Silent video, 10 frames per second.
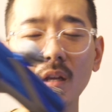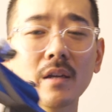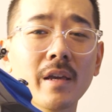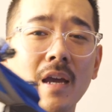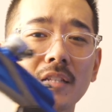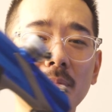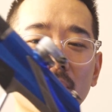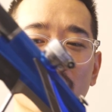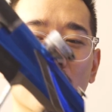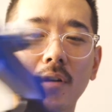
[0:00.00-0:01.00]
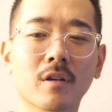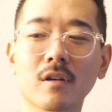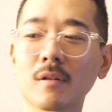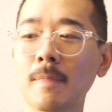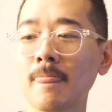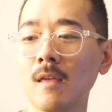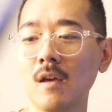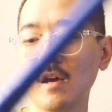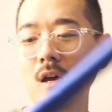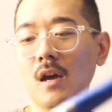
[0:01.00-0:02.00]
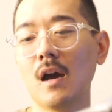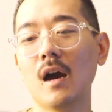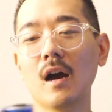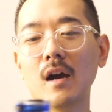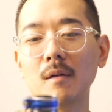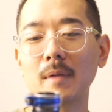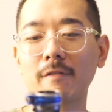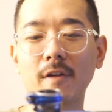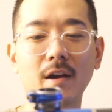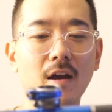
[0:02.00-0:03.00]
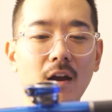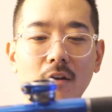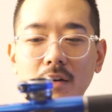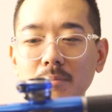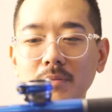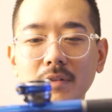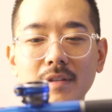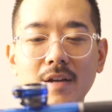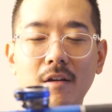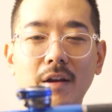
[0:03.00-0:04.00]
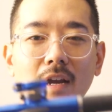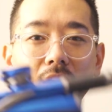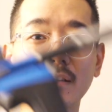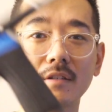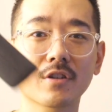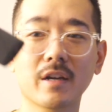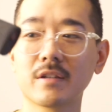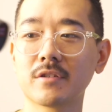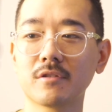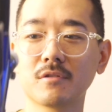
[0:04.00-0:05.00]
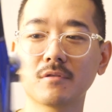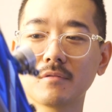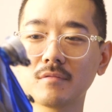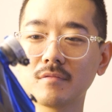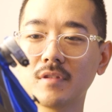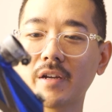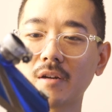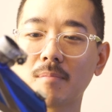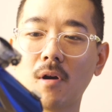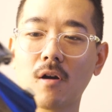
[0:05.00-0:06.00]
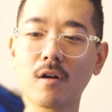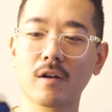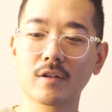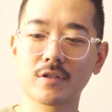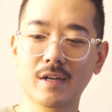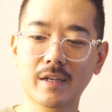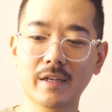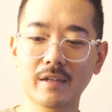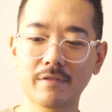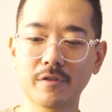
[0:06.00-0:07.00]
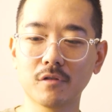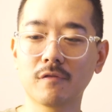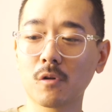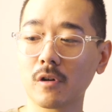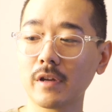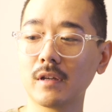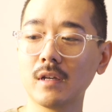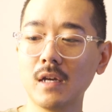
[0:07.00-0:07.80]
He hands me this marker. My friend and I are completely tearing at it, trying to take it apart, trying to get a feel for it.